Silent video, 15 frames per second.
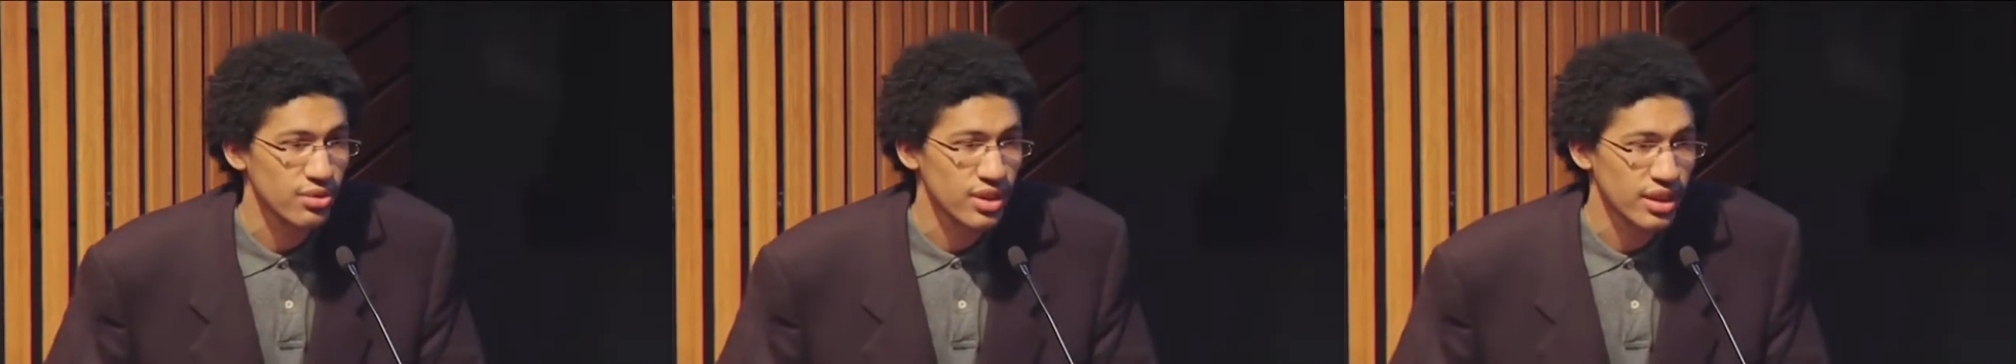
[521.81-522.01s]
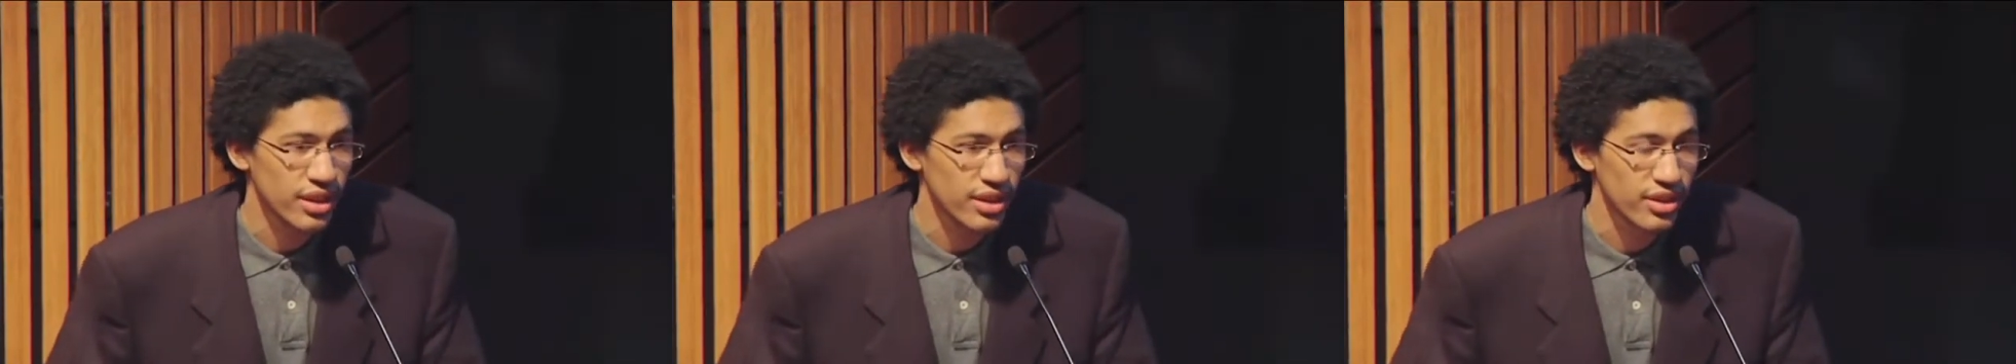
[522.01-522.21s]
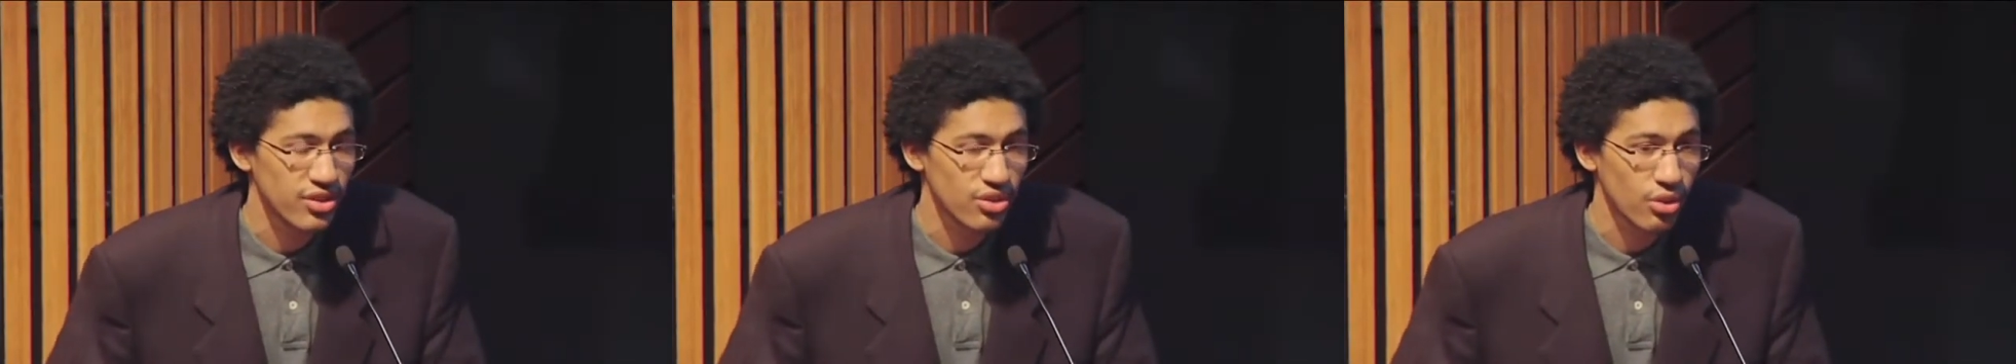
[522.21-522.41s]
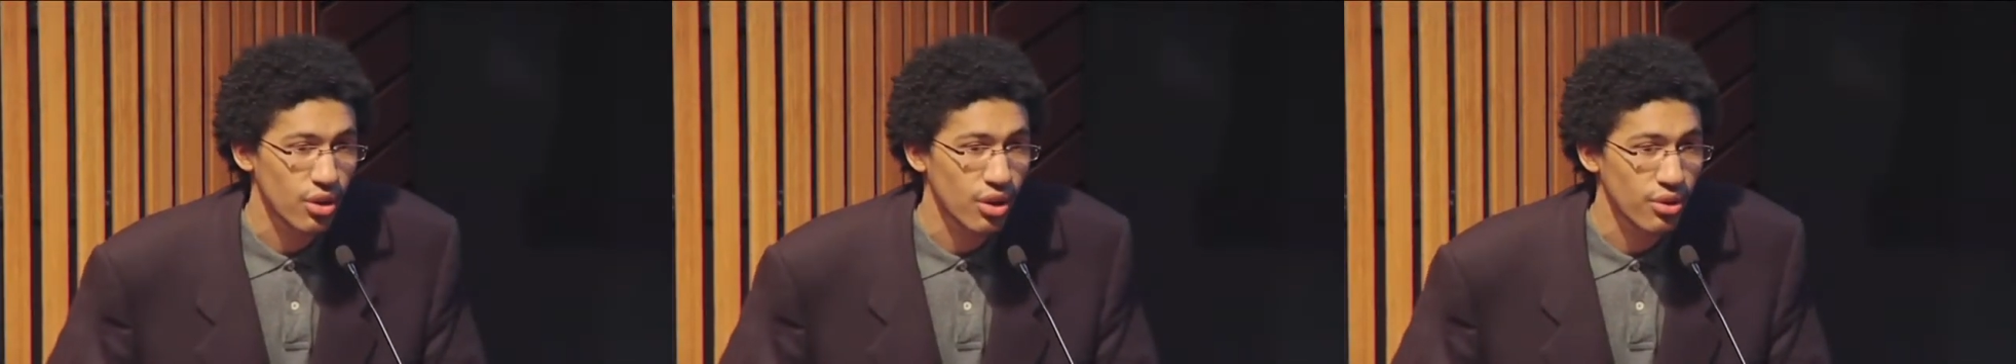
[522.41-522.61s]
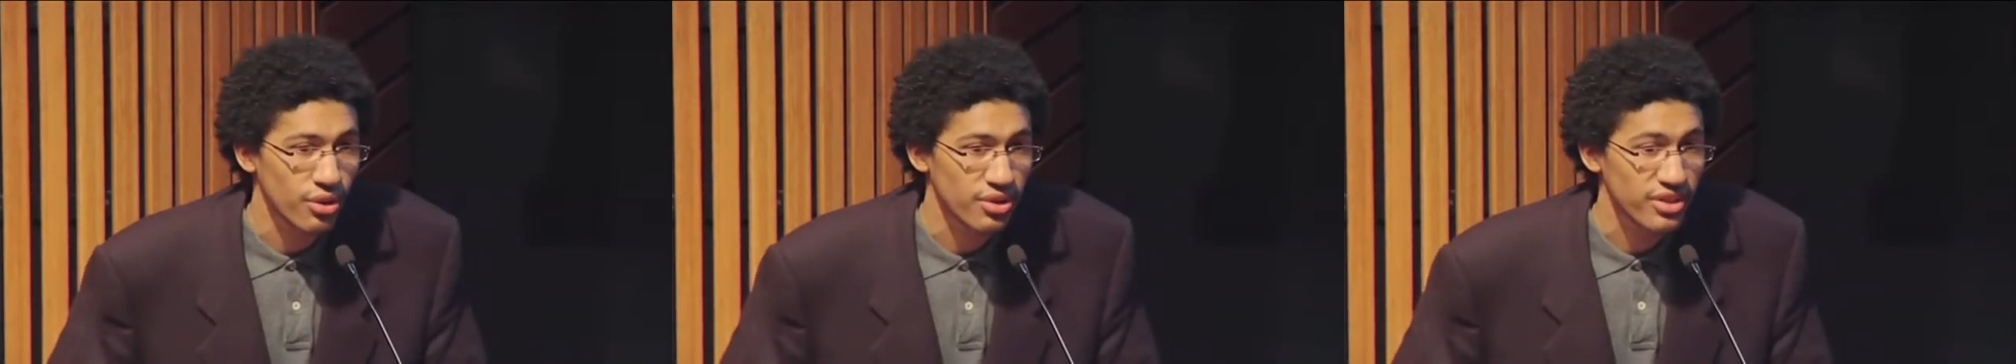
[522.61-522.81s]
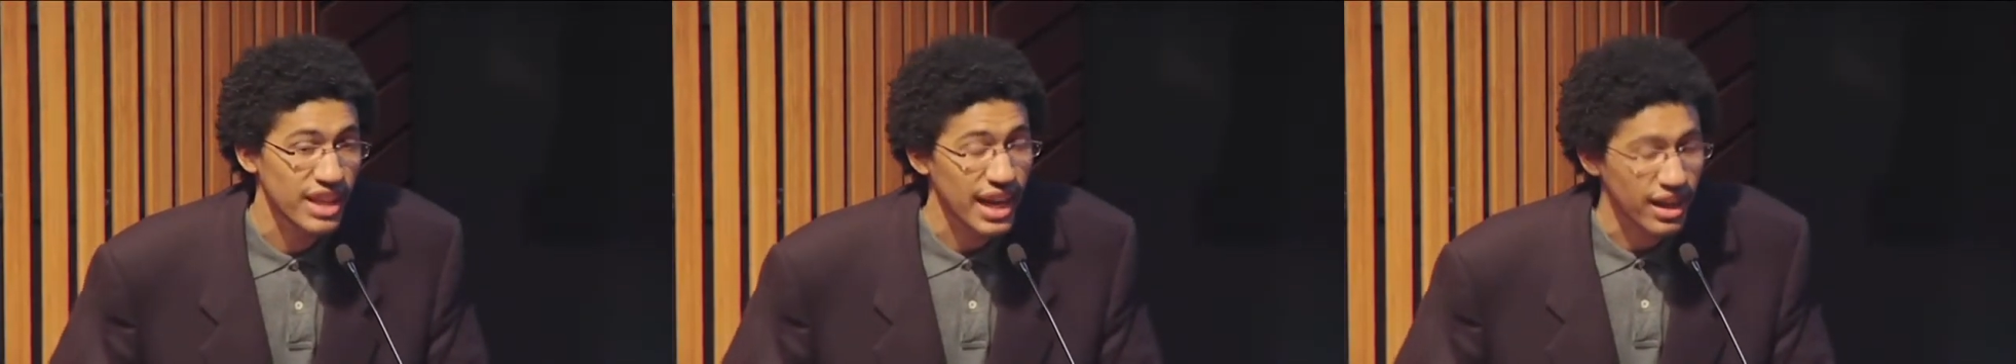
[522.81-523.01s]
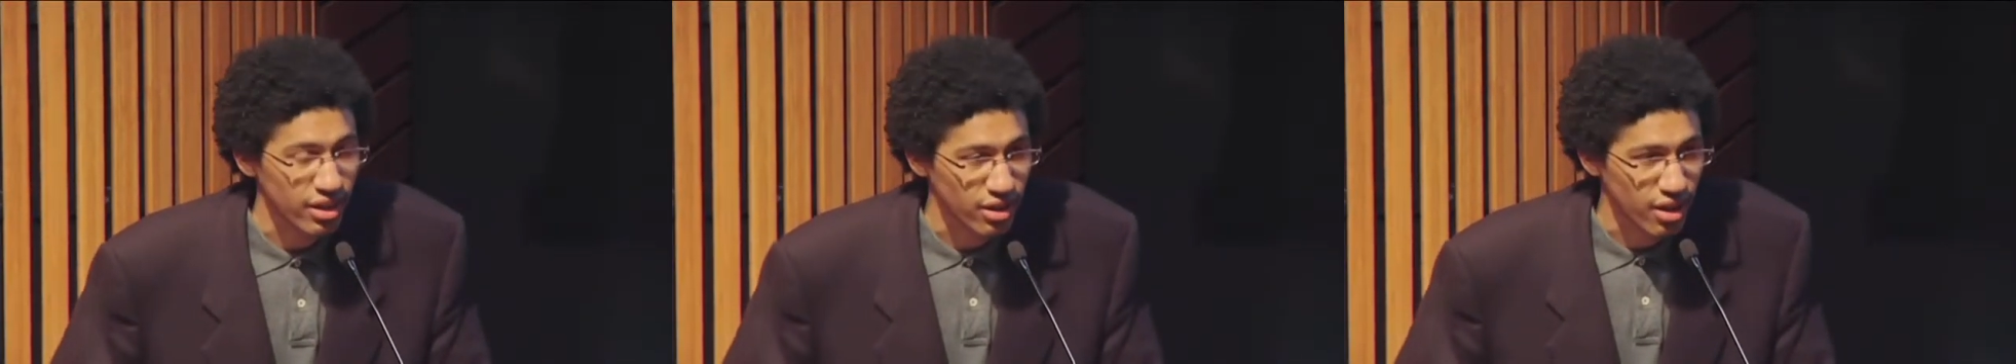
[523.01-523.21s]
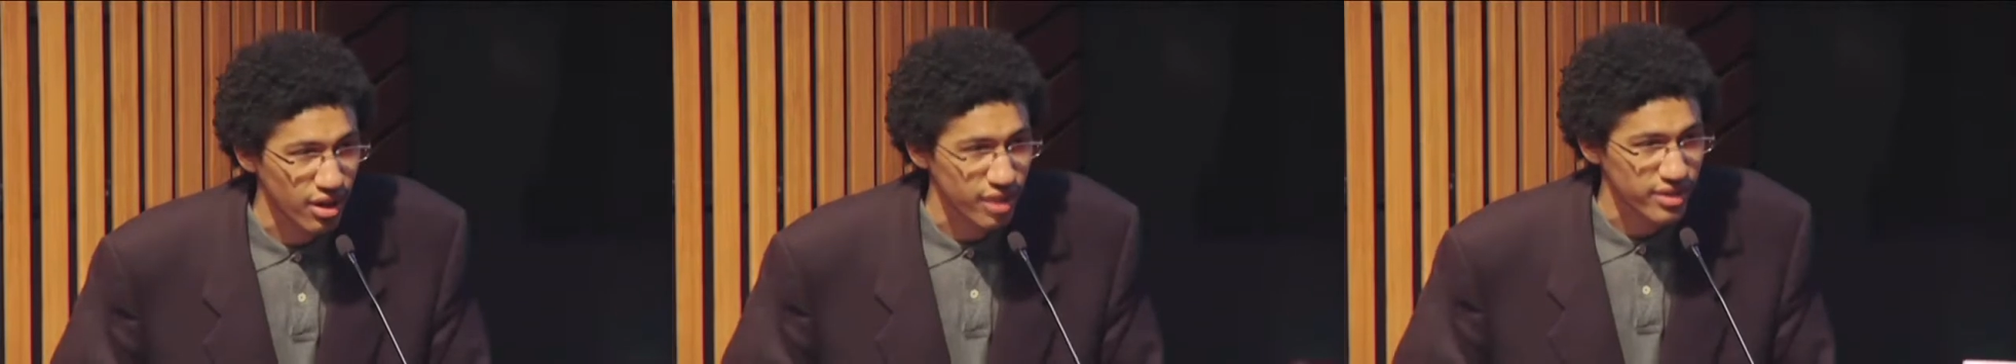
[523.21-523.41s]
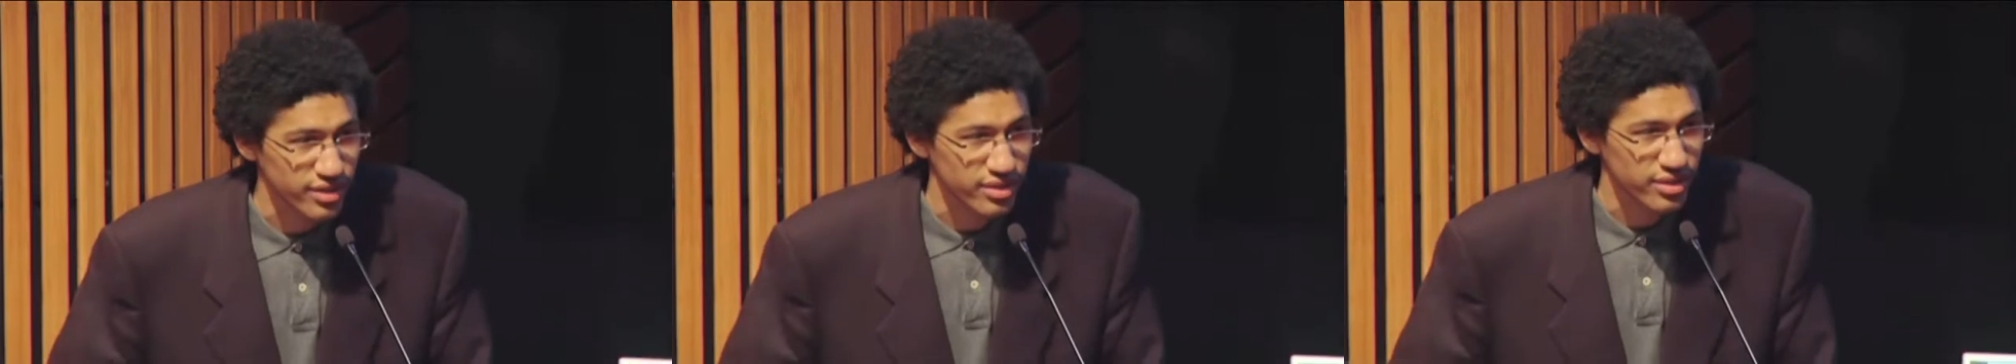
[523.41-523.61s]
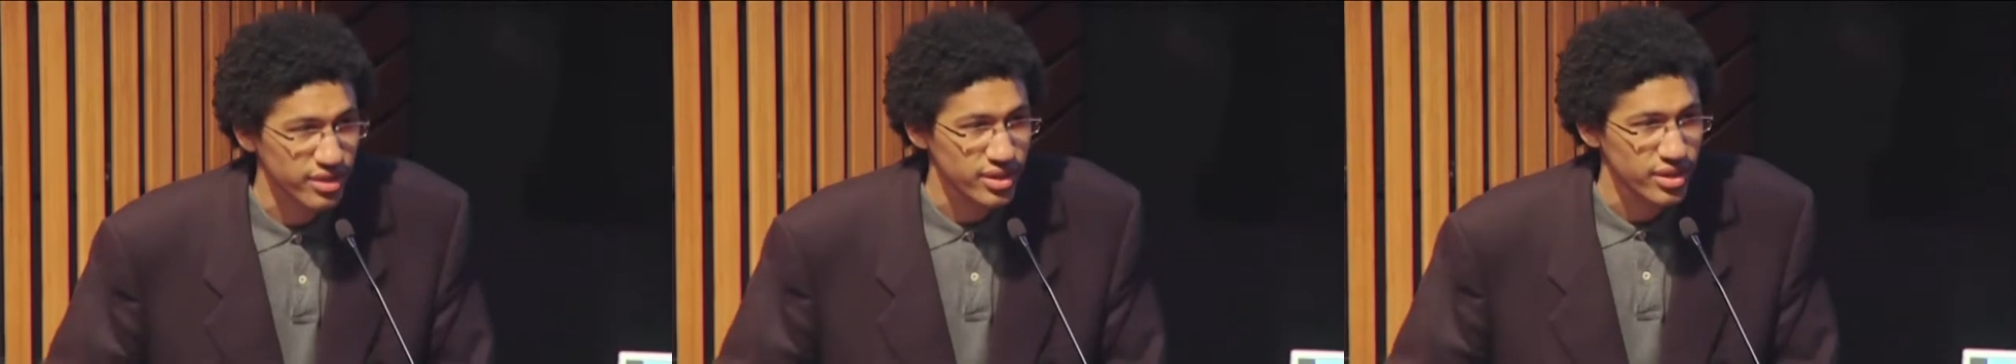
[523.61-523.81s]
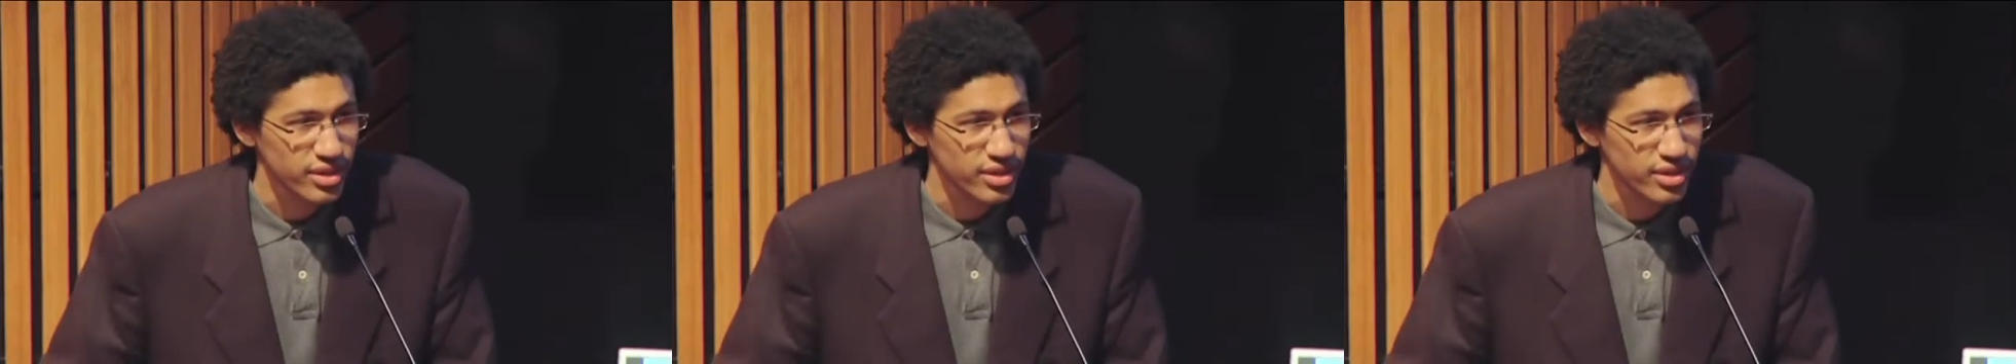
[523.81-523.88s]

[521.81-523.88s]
the store owners at cost.